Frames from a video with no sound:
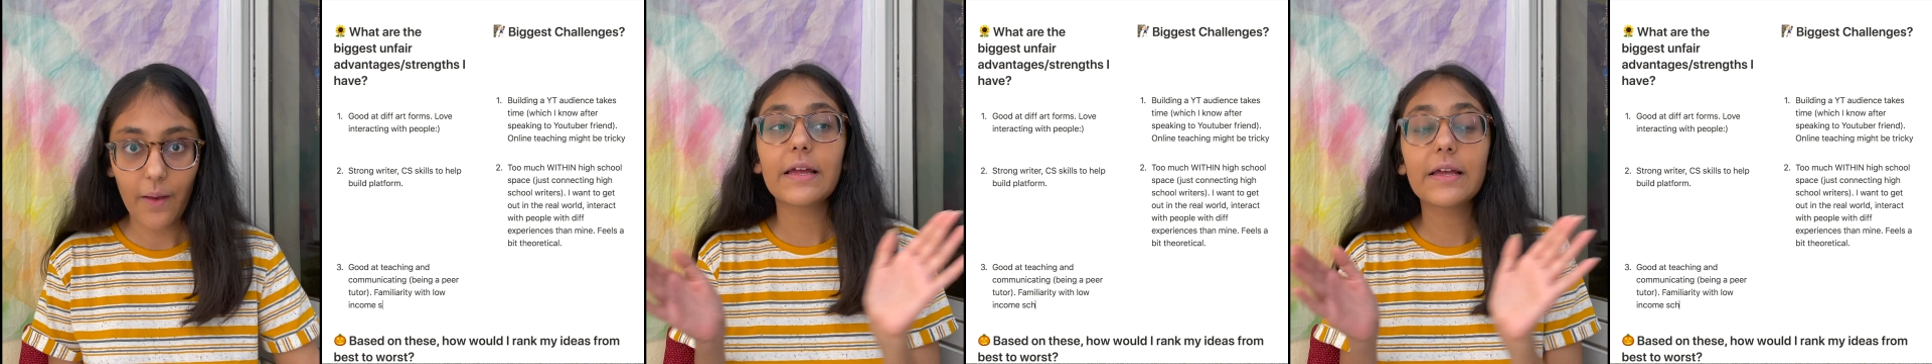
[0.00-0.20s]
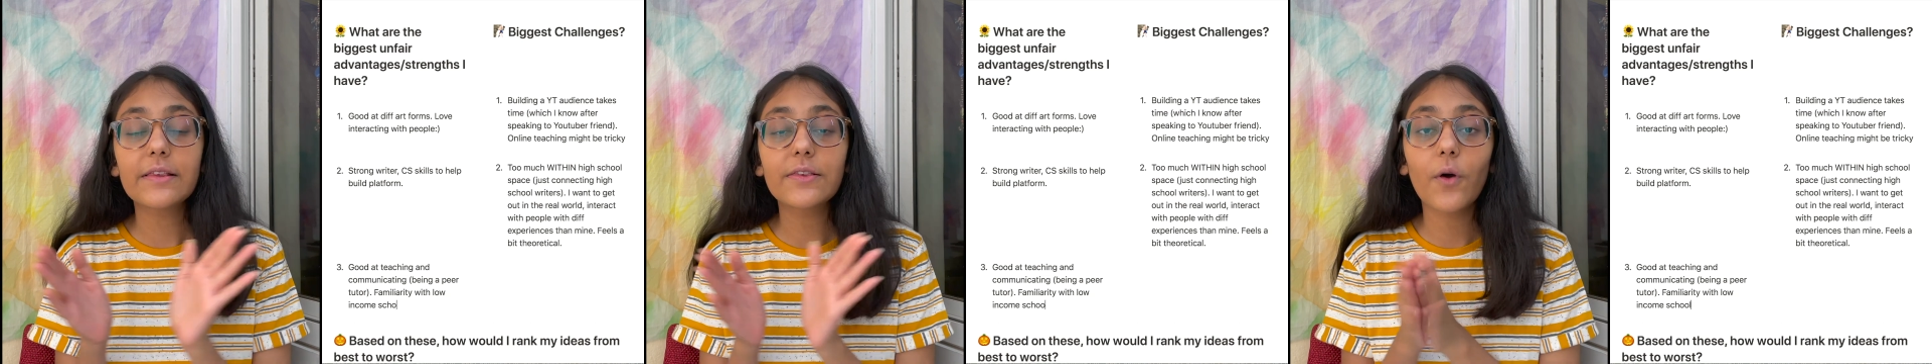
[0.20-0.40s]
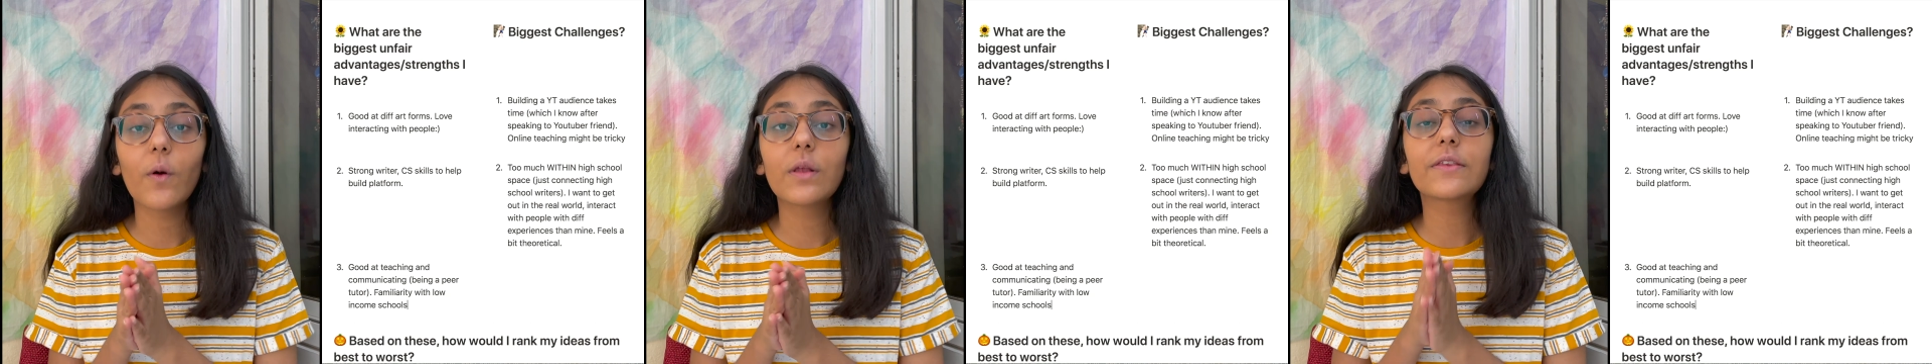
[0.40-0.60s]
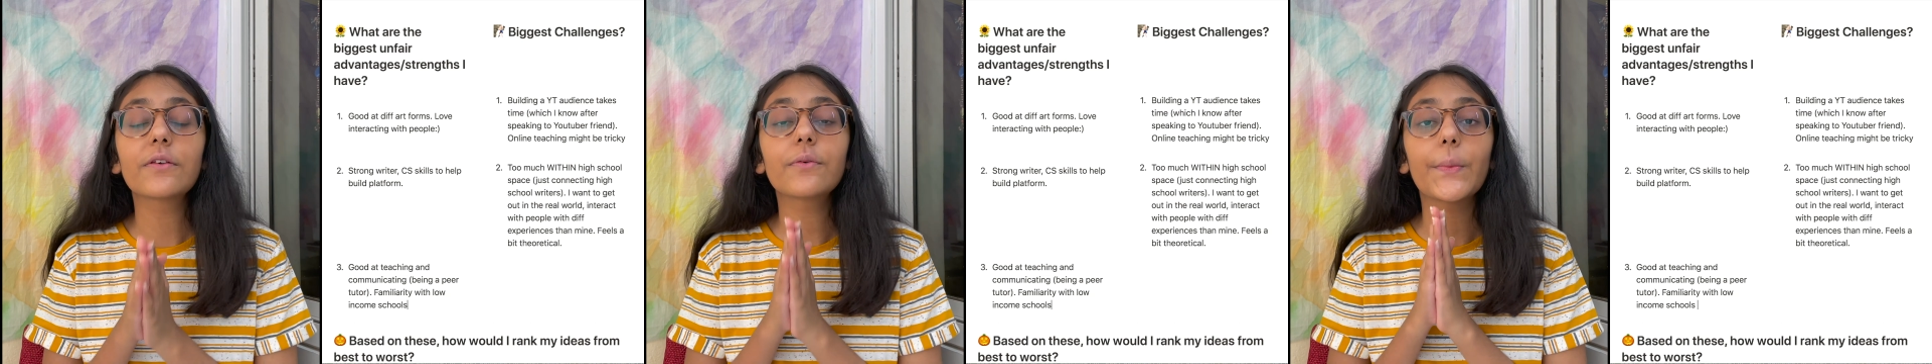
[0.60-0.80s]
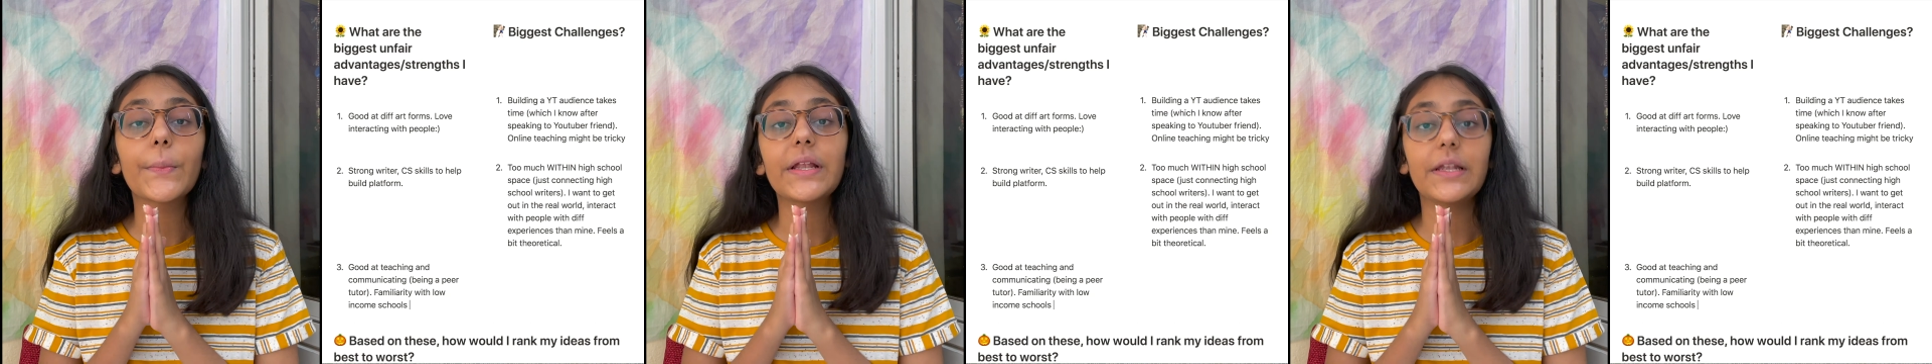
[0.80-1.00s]
It's
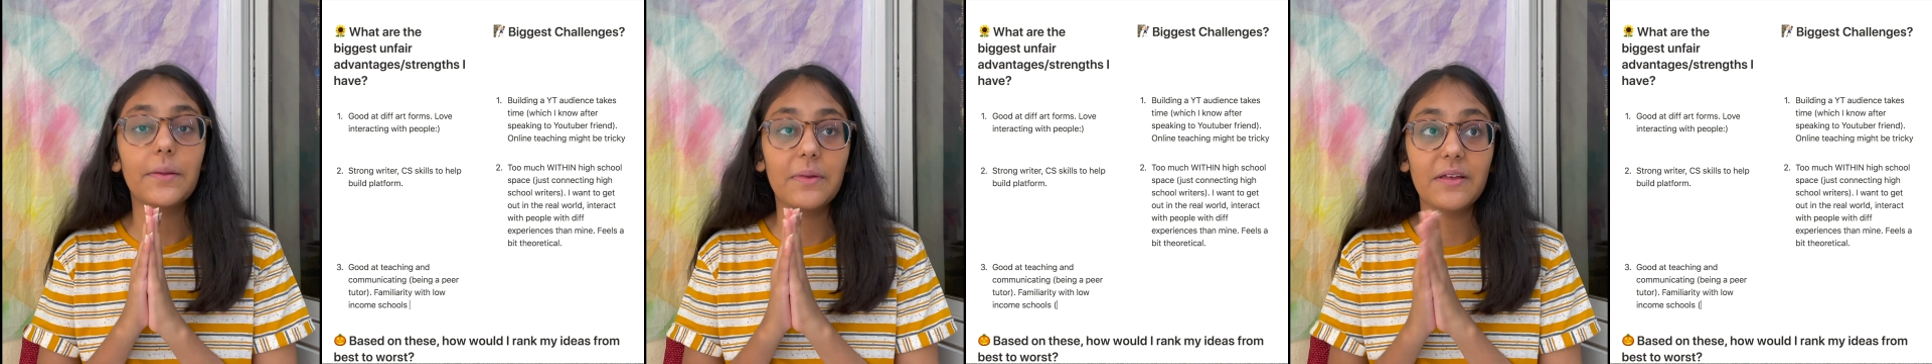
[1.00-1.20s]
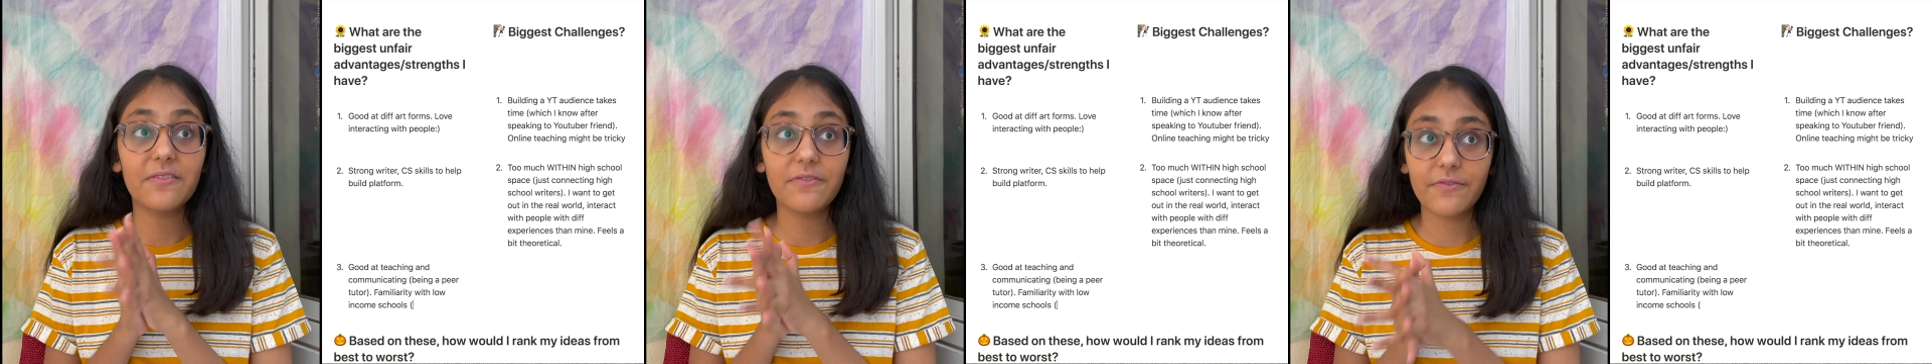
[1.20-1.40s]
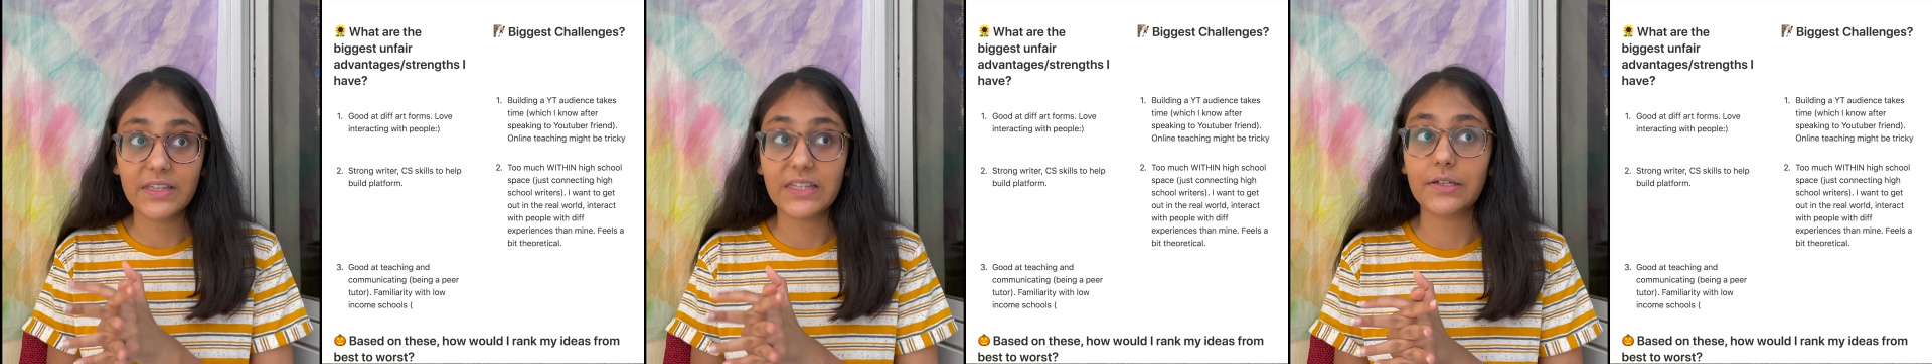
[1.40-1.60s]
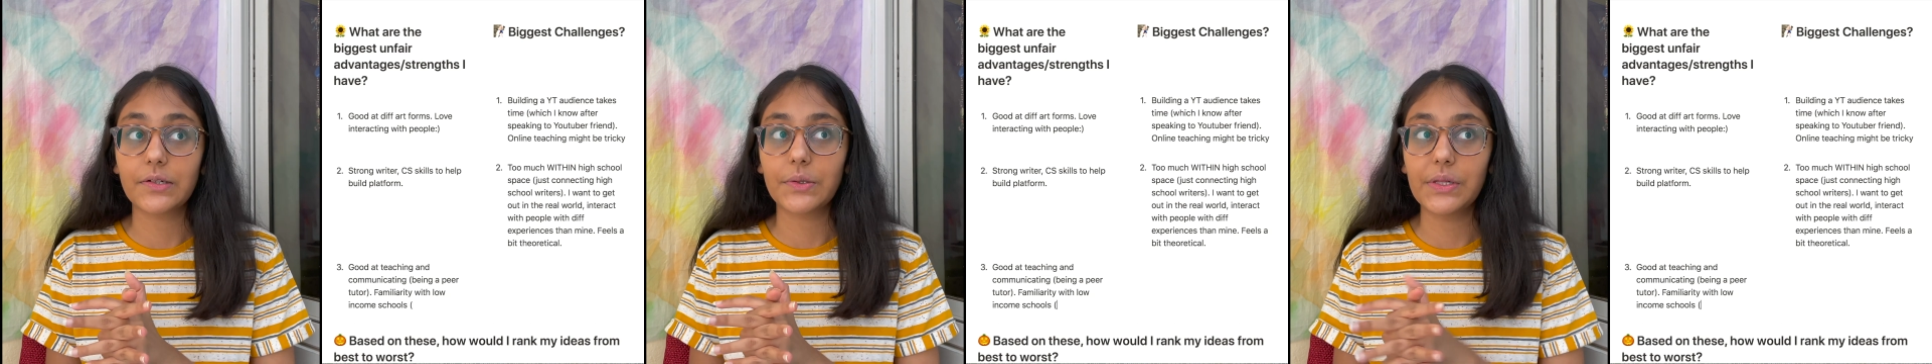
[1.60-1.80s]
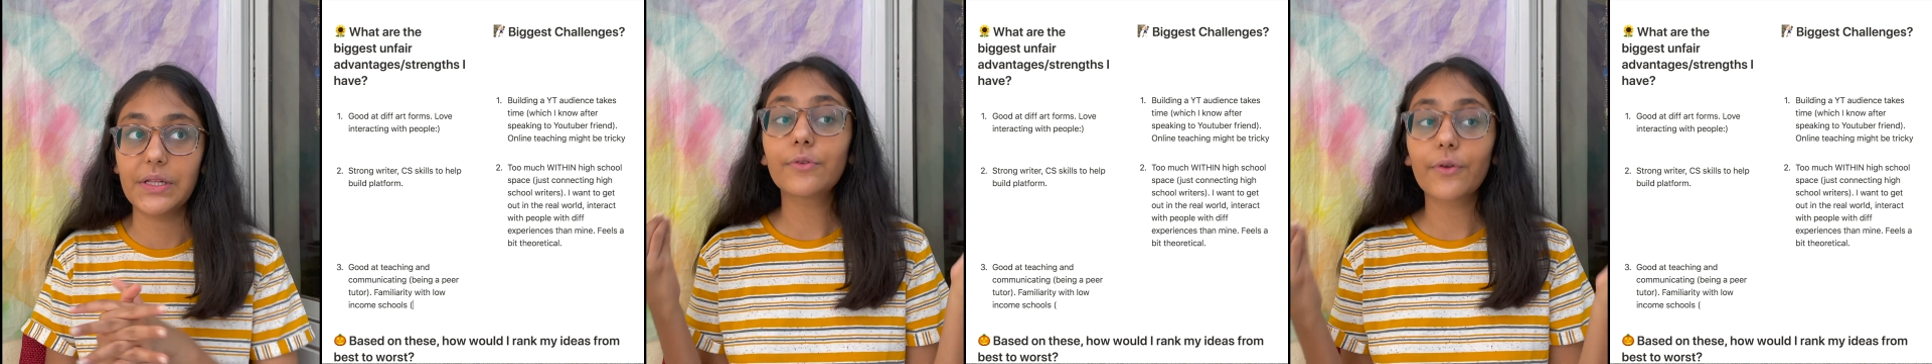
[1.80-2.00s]
also going to be physical,